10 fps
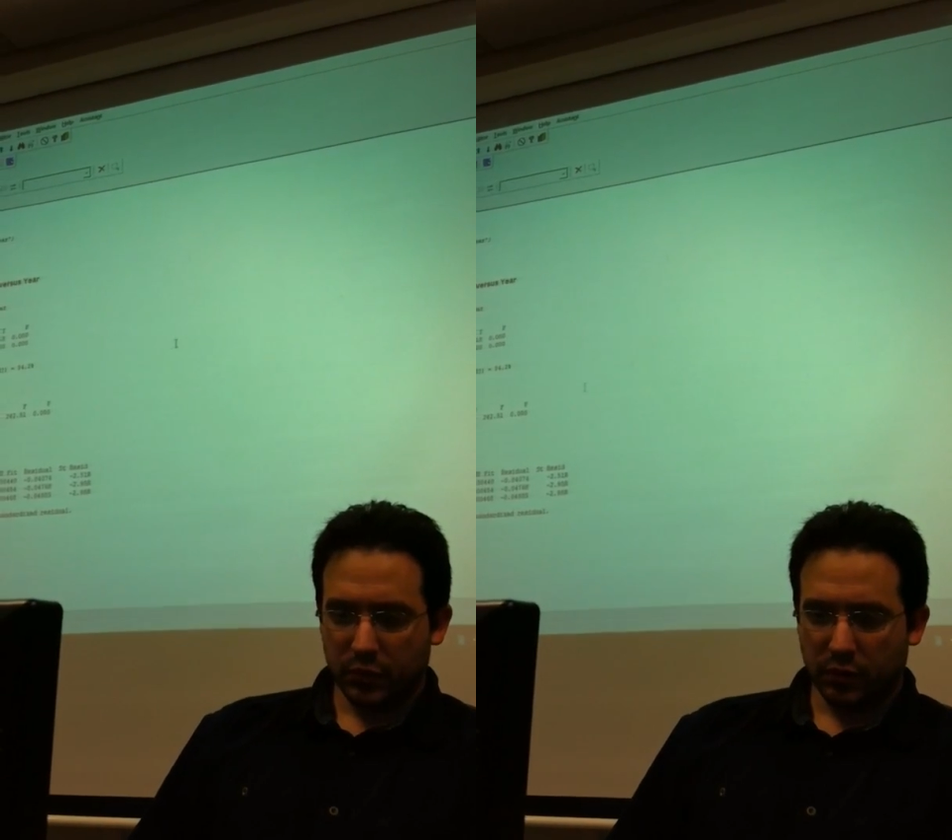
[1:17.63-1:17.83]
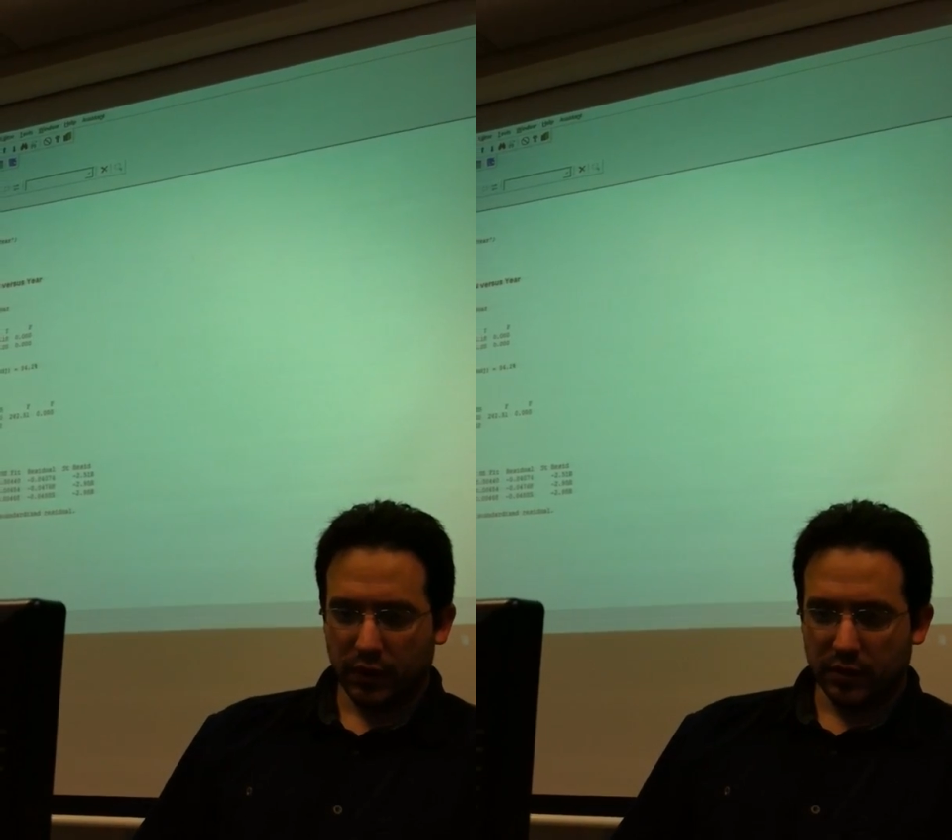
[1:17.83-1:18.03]

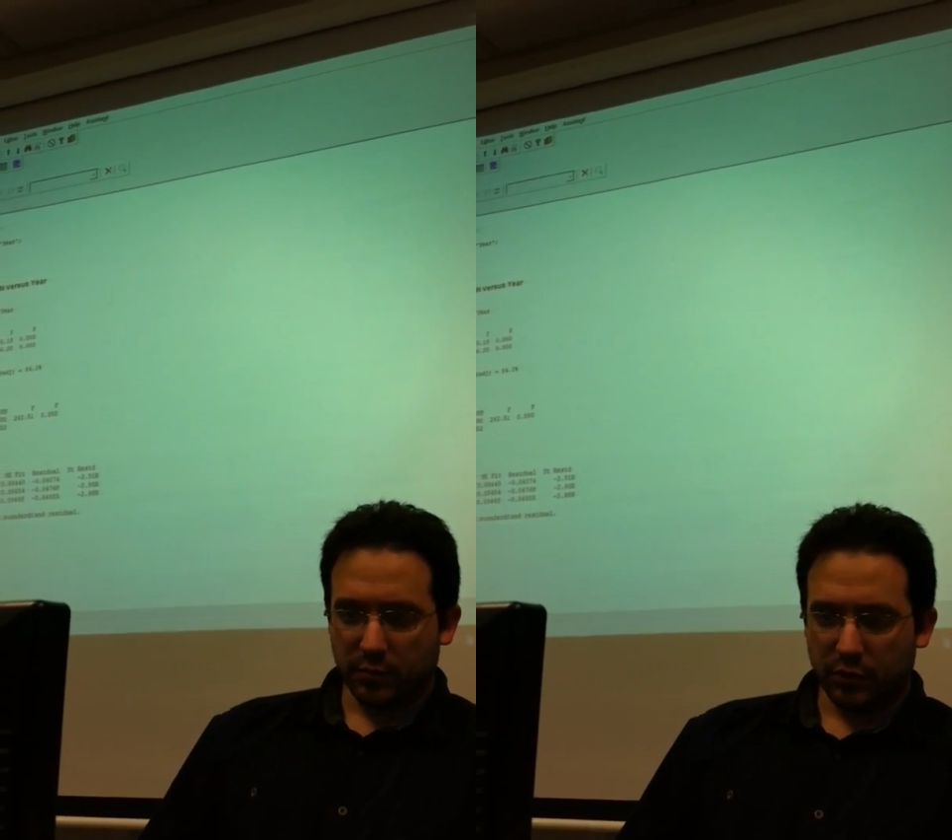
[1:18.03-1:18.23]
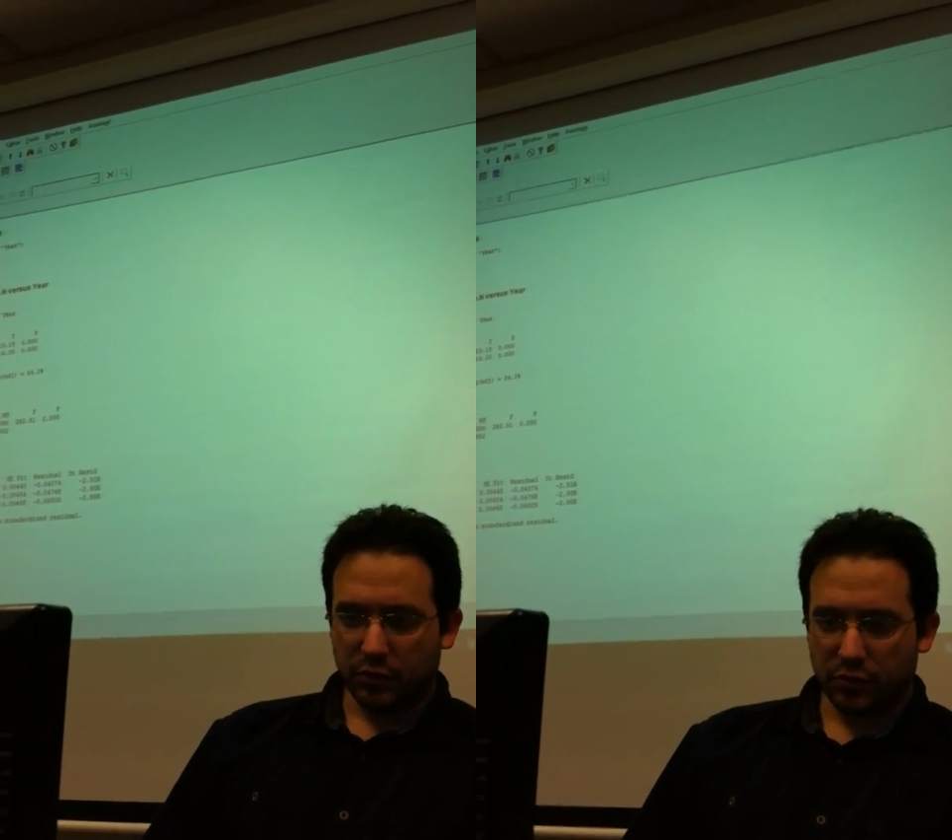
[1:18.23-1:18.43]
We got
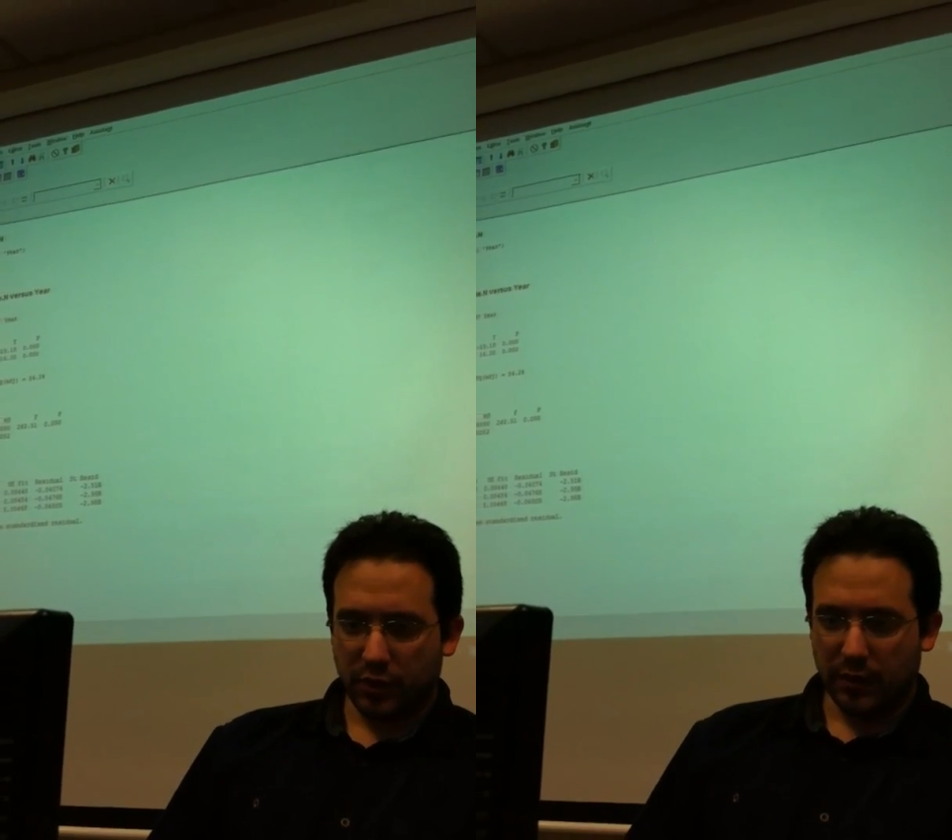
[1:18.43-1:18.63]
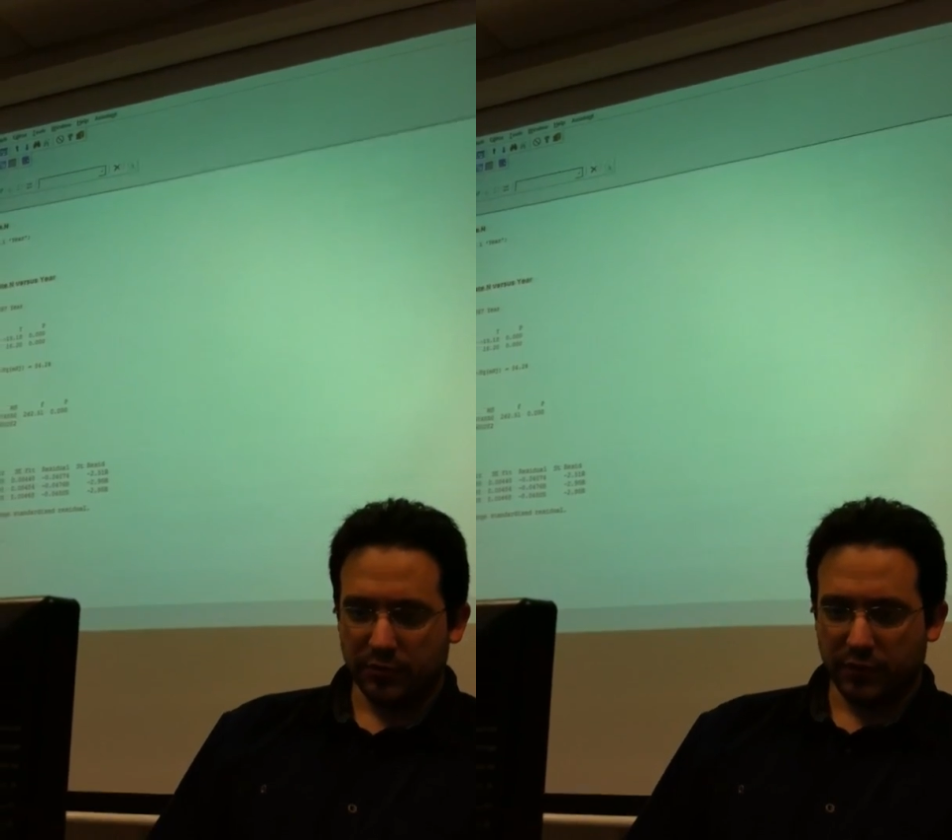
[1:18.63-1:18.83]
some
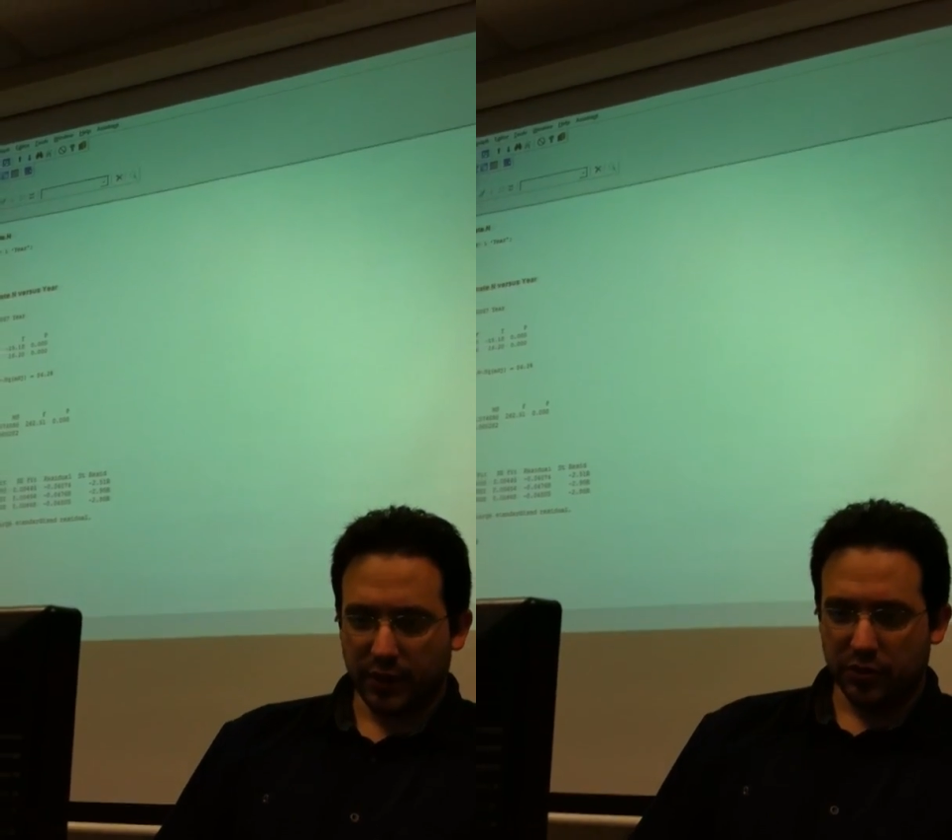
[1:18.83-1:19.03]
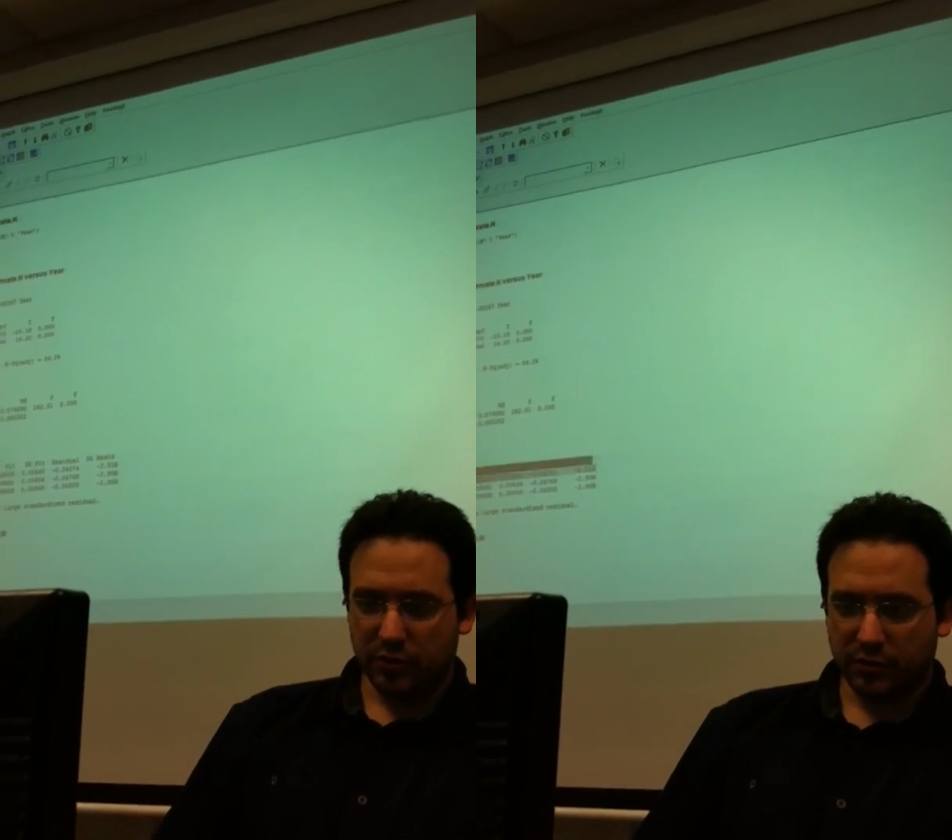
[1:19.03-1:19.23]
unusual
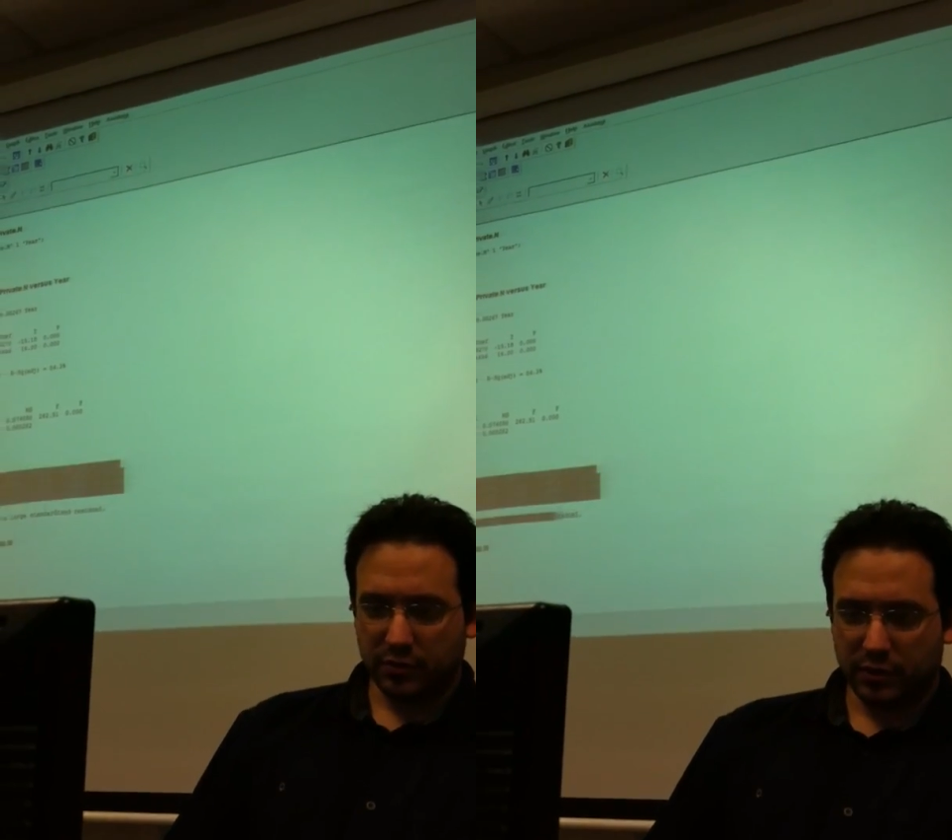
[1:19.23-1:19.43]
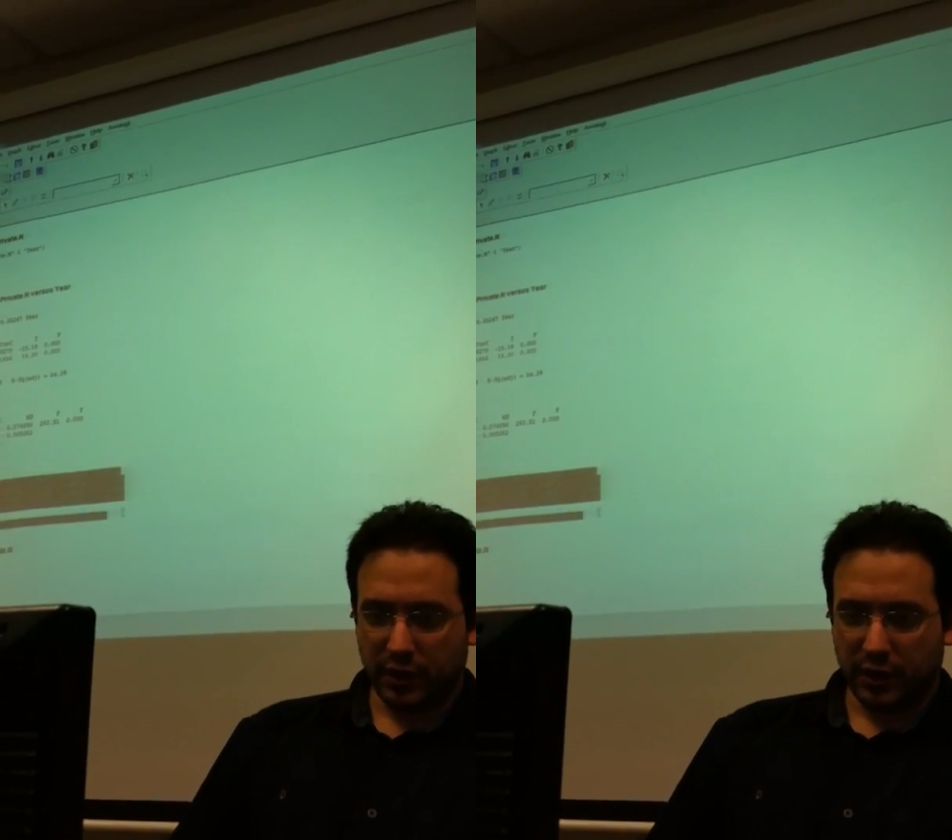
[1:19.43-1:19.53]
observations.